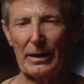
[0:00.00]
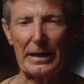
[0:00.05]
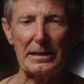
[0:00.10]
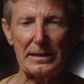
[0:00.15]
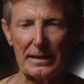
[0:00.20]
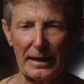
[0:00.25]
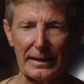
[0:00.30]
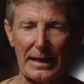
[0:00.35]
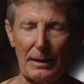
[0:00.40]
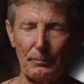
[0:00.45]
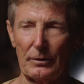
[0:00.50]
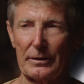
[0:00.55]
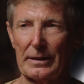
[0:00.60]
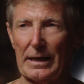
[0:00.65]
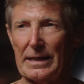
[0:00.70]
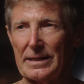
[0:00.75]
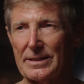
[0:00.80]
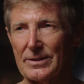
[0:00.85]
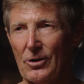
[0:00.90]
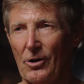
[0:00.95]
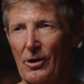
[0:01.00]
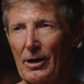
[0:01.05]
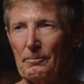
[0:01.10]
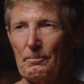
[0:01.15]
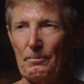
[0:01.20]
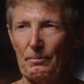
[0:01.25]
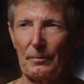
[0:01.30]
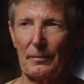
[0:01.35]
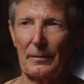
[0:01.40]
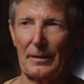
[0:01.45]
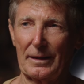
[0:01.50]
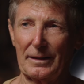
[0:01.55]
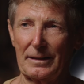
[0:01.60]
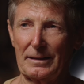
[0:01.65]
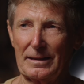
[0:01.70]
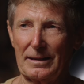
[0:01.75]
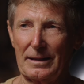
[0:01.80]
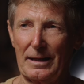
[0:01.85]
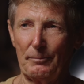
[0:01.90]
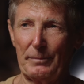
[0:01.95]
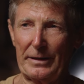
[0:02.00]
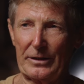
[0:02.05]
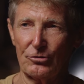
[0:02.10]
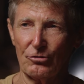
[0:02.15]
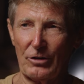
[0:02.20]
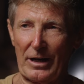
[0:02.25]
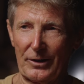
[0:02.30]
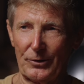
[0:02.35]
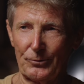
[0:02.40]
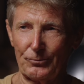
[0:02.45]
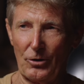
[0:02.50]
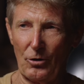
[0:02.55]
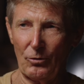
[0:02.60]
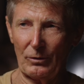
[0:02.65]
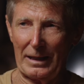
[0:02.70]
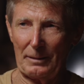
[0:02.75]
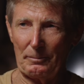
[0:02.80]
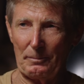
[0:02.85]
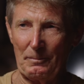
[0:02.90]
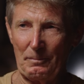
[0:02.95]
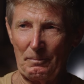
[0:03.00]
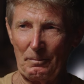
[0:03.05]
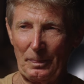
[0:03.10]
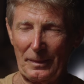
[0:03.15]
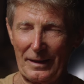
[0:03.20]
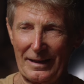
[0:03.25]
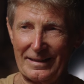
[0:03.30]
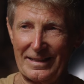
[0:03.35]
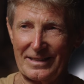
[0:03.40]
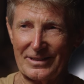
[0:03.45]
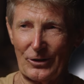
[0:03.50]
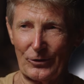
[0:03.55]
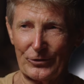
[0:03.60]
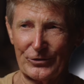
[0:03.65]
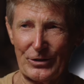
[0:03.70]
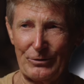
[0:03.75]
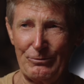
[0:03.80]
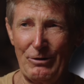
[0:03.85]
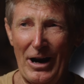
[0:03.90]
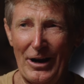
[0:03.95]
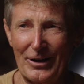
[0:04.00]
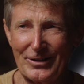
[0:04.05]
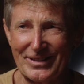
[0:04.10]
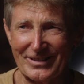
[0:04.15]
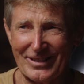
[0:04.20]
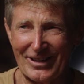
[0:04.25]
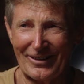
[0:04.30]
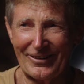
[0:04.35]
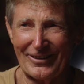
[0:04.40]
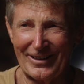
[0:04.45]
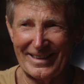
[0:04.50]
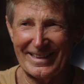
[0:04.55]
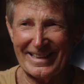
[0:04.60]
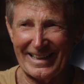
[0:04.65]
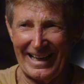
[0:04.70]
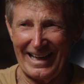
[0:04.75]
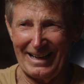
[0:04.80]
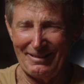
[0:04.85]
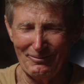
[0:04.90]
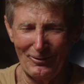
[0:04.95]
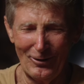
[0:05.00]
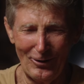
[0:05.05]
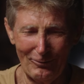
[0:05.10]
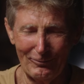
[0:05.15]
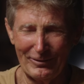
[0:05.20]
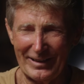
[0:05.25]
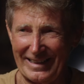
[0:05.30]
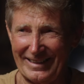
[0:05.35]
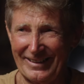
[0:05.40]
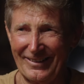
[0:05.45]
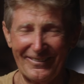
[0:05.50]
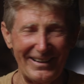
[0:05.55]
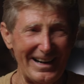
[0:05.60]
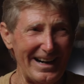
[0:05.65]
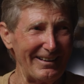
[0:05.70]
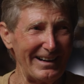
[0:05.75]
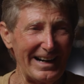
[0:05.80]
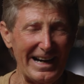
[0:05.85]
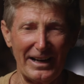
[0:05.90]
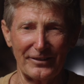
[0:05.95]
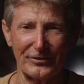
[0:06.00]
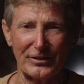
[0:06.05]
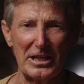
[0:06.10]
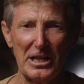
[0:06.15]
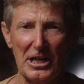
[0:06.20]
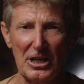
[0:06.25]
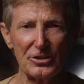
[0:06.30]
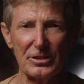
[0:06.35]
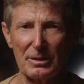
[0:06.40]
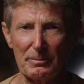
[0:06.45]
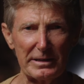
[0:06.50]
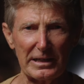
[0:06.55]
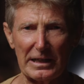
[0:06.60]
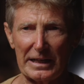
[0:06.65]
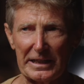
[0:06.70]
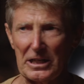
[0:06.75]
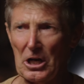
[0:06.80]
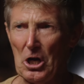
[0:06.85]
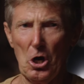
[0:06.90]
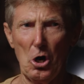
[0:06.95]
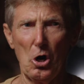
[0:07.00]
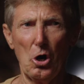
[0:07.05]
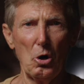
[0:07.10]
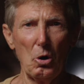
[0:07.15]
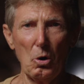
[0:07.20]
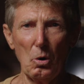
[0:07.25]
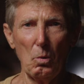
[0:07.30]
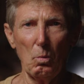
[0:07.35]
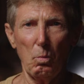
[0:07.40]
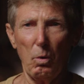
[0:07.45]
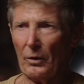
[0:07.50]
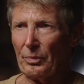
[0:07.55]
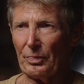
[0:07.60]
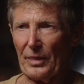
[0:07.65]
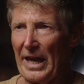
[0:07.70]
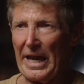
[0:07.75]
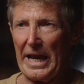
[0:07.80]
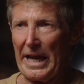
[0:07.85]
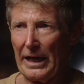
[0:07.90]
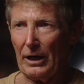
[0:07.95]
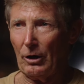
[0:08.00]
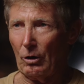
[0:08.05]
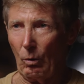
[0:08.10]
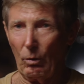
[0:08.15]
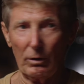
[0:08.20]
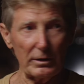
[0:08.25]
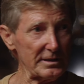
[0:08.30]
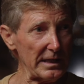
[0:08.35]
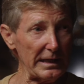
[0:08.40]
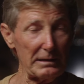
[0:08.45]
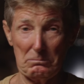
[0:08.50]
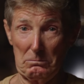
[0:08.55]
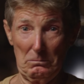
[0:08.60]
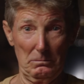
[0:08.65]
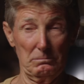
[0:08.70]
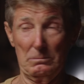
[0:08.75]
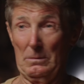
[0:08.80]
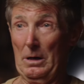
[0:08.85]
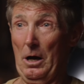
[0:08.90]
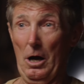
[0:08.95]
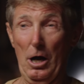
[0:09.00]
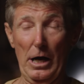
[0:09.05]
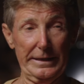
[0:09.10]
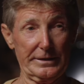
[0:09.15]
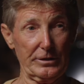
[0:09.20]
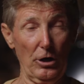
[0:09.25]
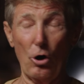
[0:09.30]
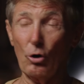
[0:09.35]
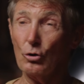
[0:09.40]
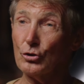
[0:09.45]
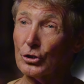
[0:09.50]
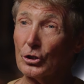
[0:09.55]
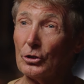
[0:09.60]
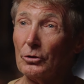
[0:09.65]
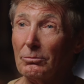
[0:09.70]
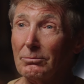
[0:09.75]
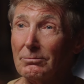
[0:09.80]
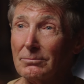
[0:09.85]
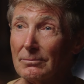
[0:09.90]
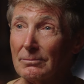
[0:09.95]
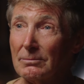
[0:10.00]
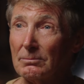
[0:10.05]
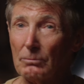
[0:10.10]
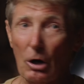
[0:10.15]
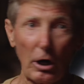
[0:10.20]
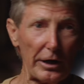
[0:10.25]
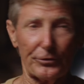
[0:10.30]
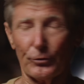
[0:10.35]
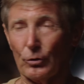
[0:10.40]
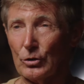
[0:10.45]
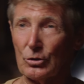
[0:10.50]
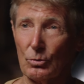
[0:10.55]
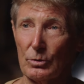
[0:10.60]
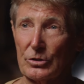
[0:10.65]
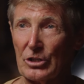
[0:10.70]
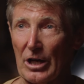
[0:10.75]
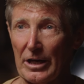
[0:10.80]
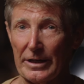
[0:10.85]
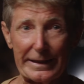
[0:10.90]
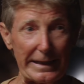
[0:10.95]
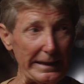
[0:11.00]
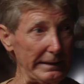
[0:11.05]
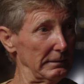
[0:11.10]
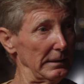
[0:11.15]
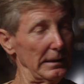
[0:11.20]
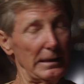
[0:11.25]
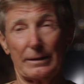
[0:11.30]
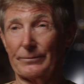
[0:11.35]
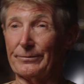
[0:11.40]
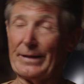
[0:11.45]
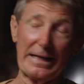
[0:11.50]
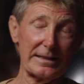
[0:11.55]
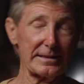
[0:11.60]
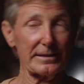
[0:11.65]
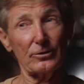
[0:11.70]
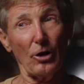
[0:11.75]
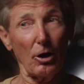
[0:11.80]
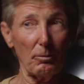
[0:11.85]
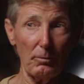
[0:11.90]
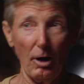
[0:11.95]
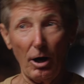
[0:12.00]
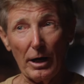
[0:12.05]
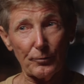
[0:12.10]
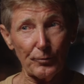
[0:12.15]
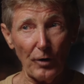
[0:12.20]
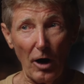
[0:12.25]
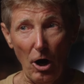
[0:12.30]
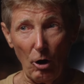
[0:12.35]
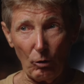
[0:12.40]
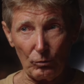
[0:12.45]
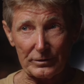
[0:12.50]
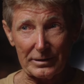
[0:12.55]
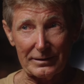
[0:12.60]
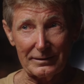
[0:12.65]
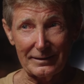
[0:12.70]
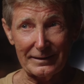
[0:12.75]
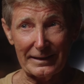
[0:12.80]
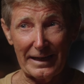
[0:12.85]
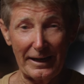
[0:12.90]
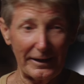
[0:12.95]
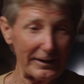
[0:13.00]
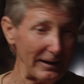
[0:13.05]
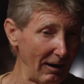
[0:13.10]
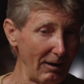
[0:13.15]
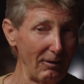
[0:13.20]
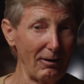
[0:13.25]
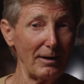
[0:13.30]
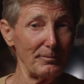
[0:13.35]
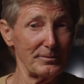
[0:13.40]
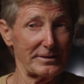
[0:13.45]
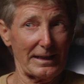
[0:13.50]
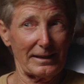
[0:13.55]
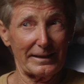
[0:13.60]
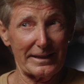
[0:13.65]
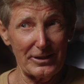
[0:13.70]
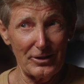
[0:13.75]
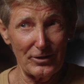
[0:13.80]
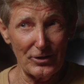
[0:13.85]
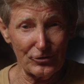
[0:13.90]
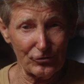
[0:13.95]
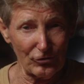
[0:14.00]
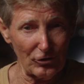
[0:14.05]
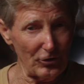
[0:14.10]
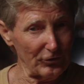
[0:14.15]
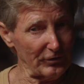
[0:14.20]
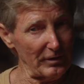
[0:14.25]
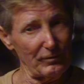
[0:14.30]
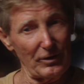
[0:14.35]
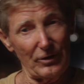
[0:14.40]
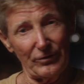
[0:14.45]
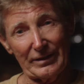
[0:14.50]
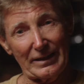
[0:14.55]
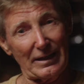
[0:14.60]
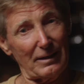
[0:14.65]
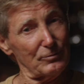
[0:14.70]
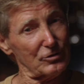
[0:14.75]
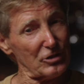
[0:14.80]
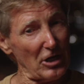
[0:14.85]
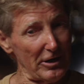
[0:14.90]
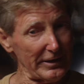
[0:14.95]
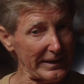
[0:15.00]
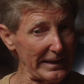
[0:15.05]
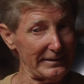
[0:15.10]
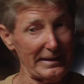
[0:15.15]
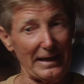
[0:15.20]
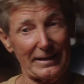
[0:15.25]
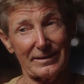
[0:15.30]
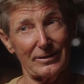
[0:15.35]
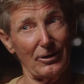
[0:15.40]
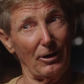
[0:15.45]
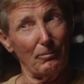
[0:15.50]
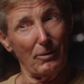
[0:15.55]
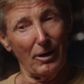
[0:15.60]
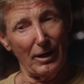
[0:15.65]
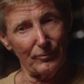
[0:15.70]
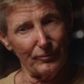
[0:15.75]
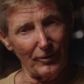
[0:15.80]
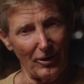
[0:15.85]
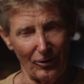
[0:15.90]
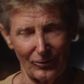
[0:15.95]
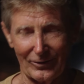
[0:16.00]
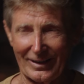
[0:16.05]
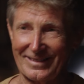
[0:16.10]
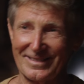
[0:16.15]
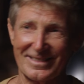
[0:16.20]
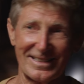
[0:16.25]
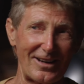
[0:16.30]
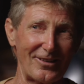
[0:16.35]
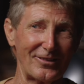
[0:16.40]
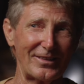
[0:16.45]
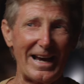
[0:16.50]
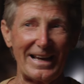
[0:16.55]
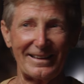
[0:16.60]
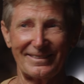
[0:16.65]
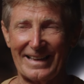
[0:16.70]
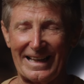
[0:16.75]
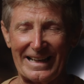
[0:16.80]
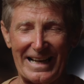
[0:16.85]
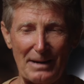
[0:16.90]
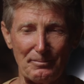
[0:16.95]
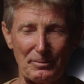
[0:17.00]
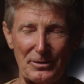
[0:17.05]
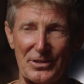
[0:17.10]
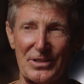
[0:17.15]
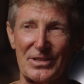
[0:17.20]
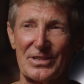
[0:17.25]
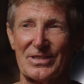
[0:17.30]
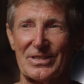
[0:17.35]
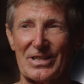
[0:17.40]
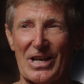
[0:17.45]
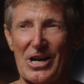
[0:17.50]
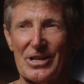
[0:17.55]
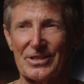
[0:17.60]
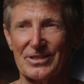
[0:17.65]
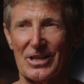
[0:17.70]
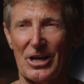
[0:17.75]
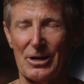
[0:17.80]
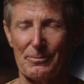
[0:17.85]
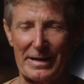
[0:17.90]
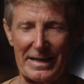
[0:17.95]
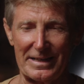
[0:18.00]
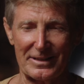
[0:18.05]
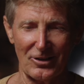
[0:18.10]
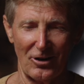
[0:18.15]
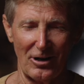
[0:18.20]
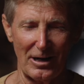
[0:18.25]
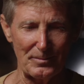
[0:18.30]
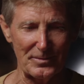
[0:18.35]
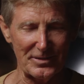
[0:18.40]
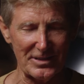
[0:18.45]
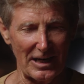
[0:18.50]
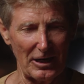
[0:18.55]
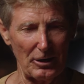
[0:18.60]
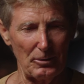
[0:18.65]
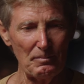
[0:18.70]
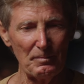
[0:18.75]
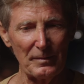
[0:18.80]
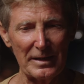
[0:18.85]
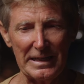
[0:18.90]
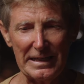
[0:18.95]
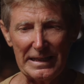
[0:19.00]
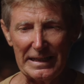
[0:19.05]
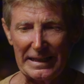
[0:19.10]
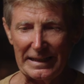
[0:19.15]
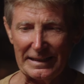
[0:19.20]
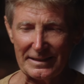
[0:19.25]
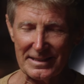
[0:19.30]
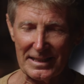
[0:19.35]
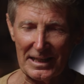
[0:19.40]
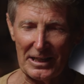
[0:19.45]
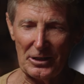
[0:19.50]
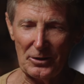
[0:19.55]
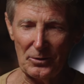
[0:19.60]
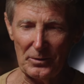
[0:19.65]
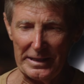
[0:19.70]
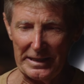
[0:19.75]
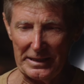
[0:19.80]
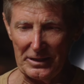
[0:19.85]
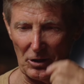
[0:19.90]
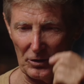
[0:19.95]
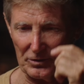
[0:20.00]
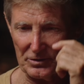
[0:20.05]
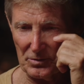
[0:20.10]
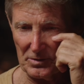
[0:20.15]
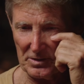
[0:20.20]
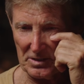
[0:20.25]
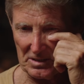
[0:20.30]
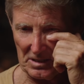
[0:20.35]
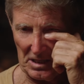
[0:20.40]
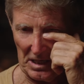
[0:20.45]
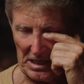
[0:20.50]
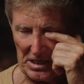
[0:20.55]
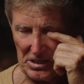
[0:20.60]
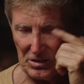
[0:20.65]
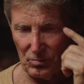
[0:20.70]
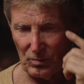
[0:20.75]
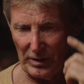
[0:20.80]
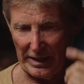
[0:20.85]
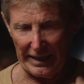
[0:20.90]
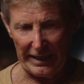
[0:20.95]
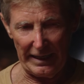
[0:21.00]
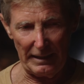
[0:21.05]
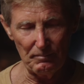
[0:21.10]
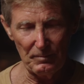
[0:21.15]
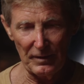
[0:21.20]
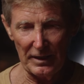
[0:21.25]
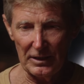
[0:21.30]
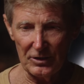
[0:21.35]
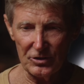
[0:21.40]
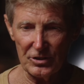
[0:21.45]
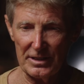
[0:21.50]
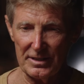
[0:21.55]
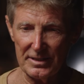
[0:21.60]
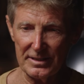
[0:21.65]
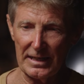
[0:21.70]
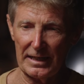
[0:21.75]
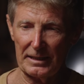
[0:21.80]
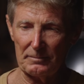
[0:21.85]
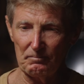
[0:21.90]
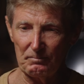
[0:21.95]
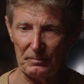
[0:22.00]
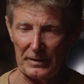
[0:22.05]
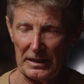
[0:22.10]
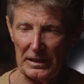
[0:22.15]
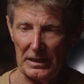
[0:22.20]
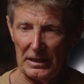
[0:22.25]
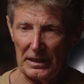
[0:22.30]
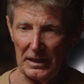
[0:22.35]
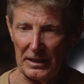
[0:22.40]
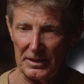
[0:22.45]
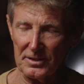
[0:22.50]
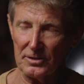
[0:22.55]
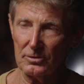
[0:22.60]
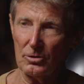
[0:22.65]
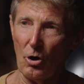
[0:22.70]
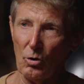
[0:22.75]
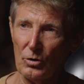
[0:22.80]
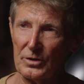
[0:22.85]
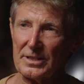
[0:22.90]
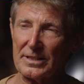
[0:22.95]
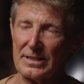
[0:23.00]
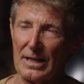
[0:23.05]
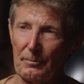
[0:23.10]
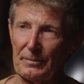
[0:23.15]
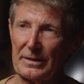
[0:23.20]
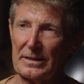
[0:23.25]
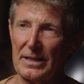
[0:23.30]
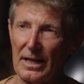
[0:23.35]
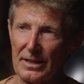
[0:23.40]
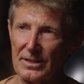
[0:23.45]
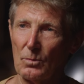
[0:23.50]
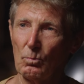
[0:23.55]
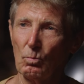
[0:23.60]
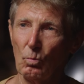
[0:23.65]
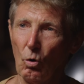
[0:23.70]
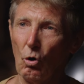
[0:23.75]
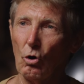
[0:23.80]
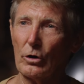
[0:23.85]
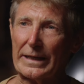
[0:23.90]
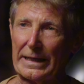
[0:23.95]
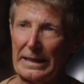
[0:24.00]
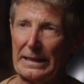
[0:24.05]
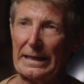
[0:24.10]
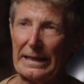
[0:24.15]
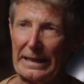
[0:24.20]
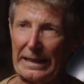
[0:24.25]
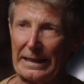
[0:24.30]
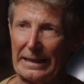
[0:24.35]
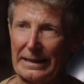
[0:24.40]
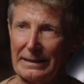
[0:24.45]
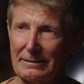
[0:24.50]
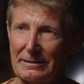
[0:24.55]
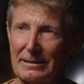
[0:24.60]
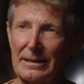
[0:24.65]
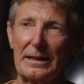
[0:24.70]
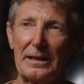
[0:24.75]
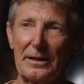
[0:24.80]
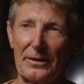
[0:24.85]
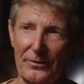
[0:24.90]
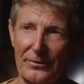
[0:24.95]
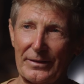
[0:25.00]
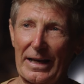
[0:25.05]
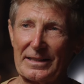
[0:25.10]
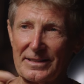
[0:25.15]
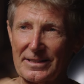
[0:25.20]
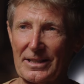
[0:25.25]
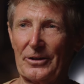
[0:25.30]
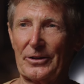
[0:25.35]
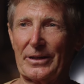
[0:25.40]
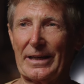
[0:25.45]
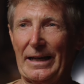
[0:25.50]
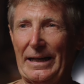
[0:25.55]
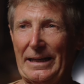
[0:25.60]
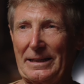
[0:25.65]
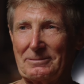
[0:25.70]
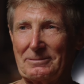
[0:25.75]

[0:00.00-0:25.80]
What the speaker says: a couple of days' time, a big truck would roll up and this Austin Roadster would come off into our house. She'd be going, what the hell? I said, I told you. I thought you were joking. That's not my fault. I'm telling you the truth. If you think I'm joking, that's not my fault. And so that happens so many times. So it got to a stage where she said, as long as something doesn't walk in here, that's okay.